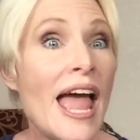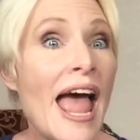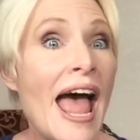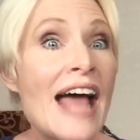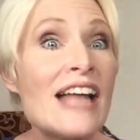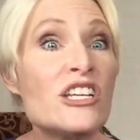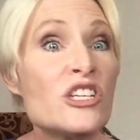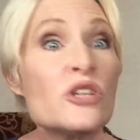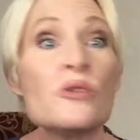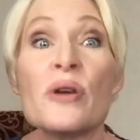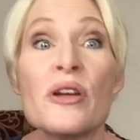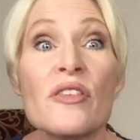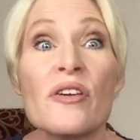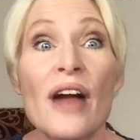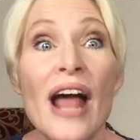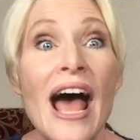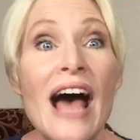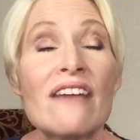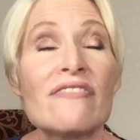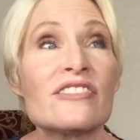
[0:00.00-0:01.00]
And you either
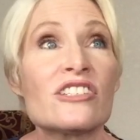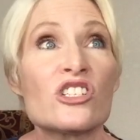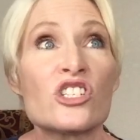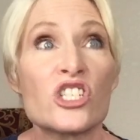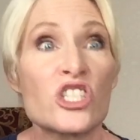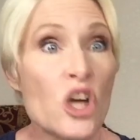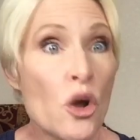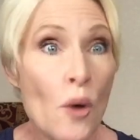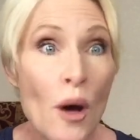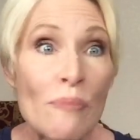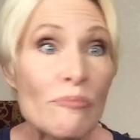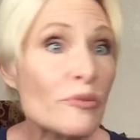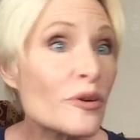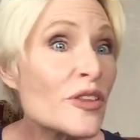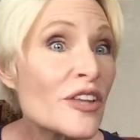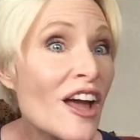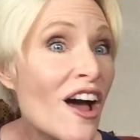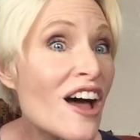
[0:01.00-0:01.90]
have to show up for the